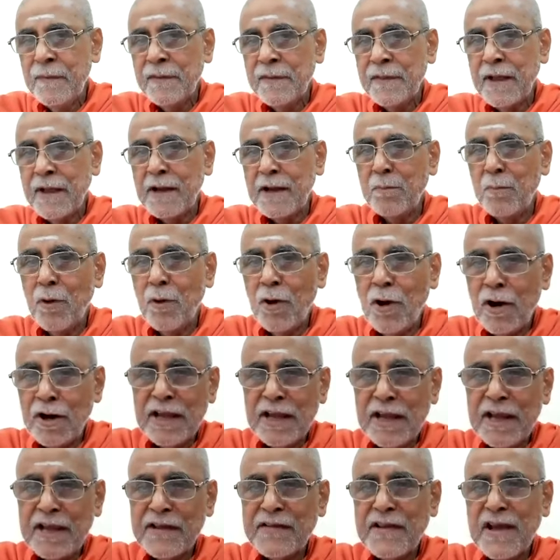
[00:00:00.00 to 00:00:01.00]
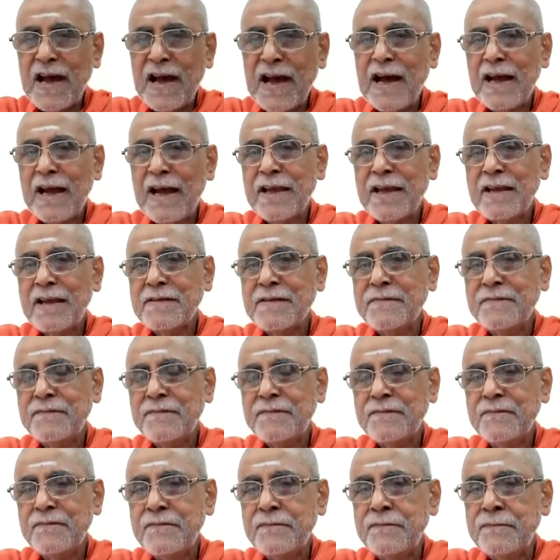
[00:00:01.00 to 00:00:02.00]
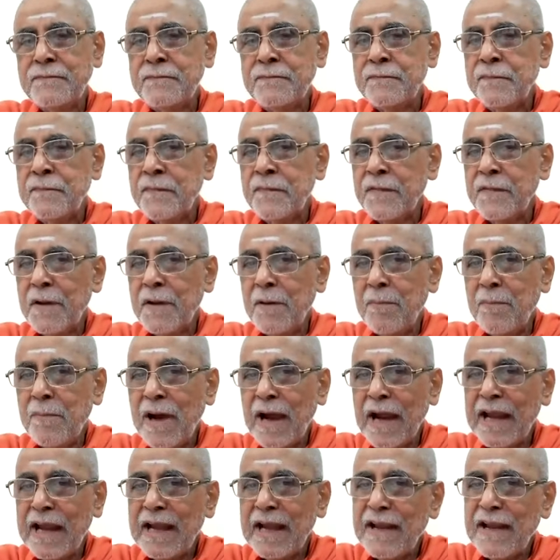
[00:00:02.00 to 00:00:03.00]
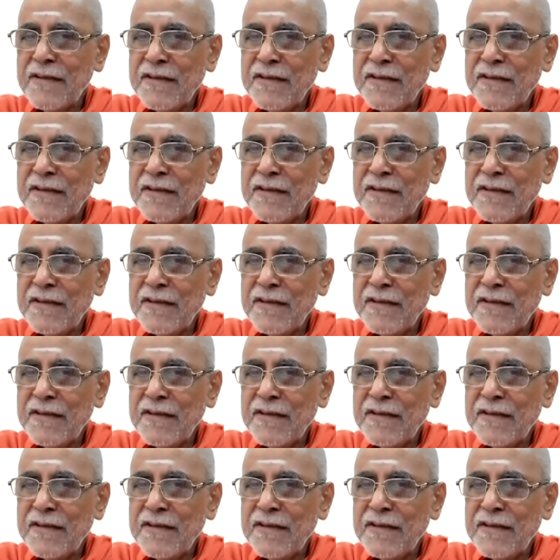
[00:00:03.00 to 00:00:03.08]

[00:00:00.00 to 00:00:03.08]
that body is I, the mind